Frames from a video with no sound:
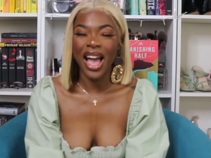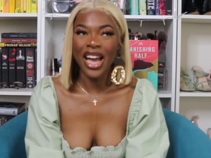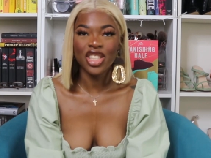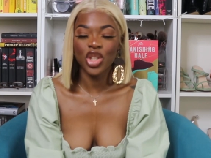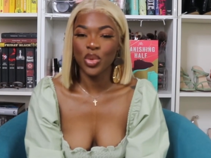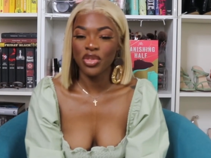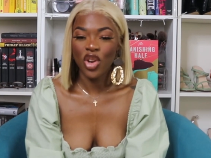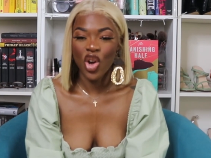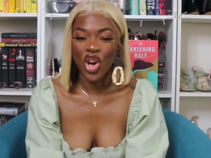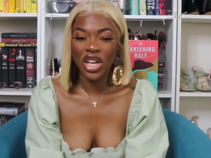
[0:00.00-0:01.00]
I
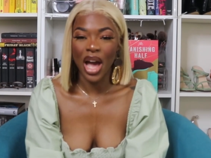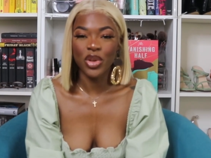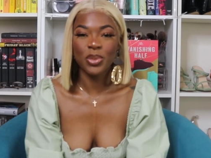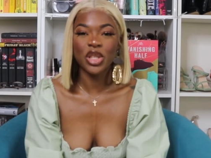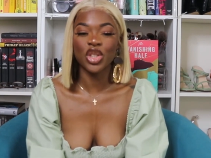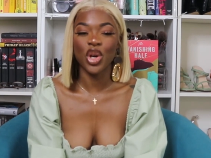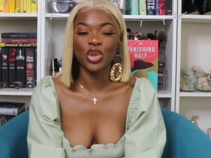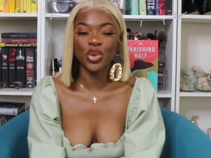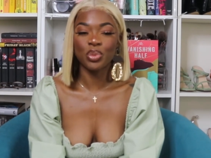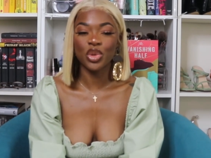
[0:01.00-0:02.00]
was meant to go
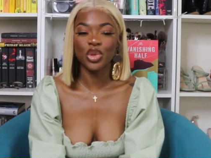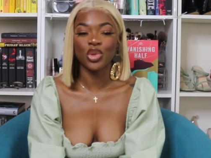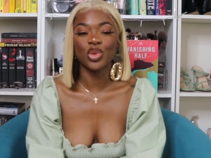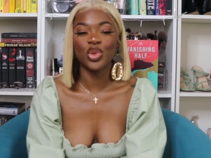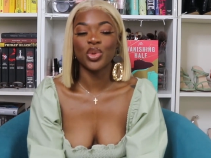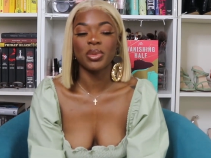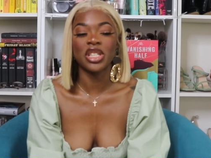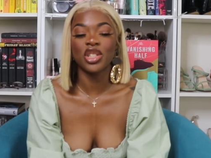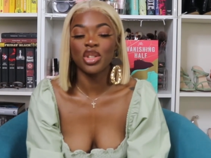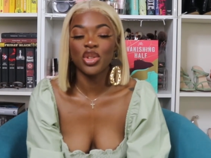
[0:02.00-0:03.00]
to a bookstore, I was meant
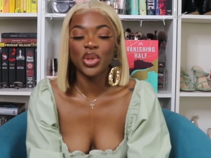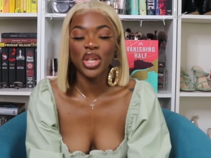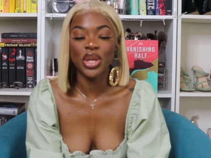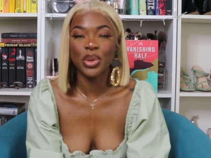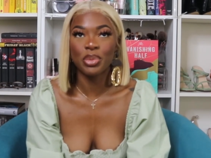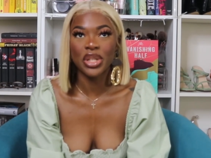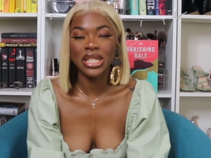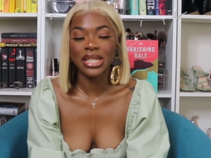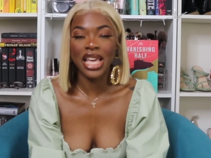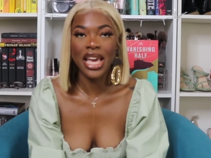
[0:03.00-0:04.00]
to do little cute
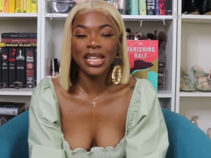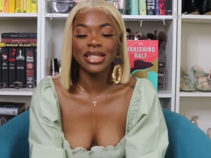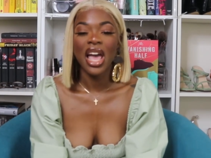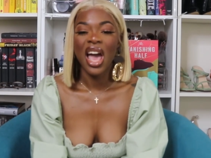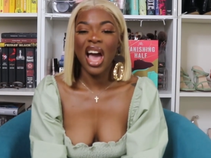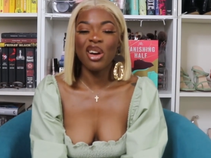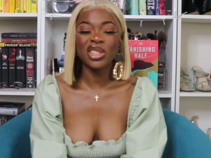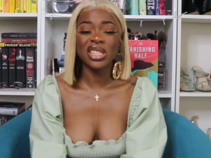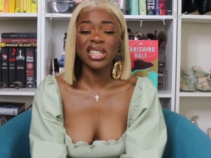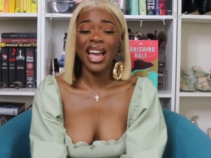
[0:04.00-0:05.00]
bookish things. I
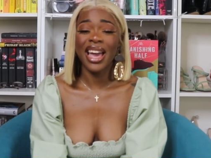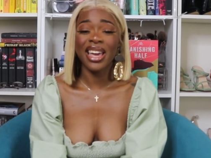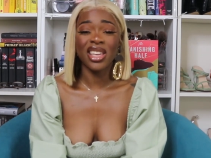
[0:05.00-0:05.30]
was just like,